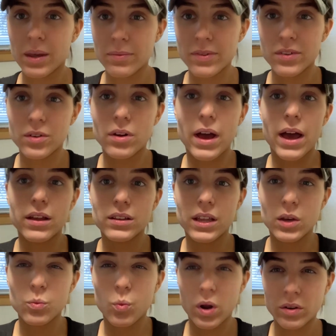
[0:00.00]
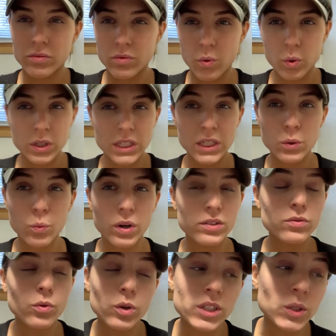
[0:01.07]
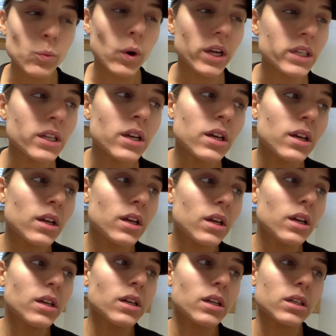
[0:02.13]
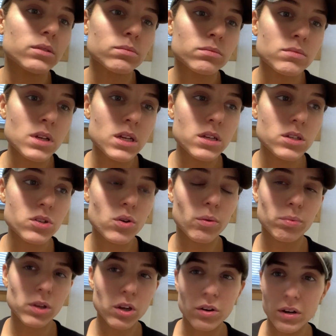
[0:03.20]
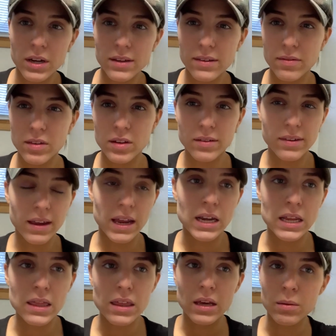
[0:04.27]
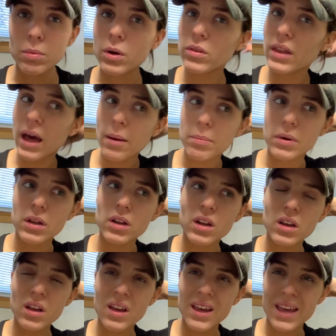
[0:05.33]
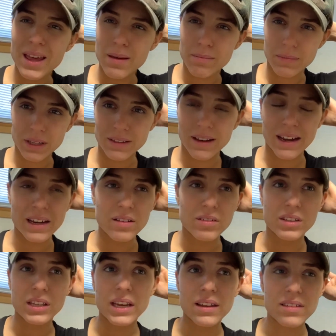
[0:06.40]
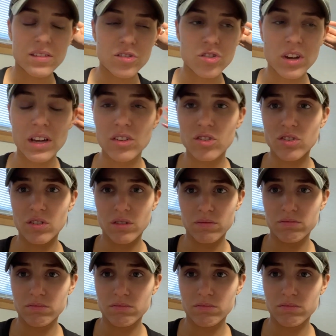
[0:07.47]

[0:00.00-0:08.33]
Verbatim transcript: I'm still at like 140, 141. Um, so I'm curious if they'll say anything about that, but my diet really hasn't changed.